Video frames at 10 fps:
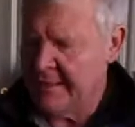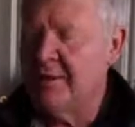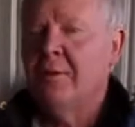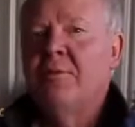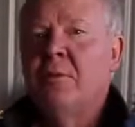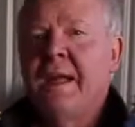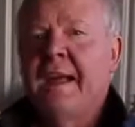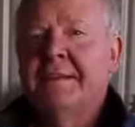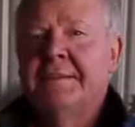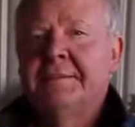and not fall
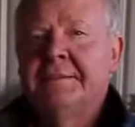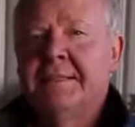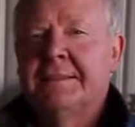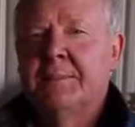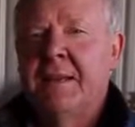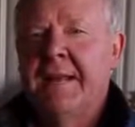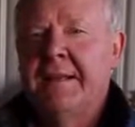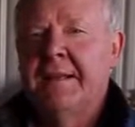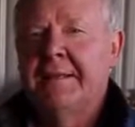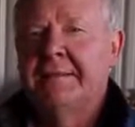out. That's the
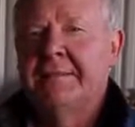plan, isn't it?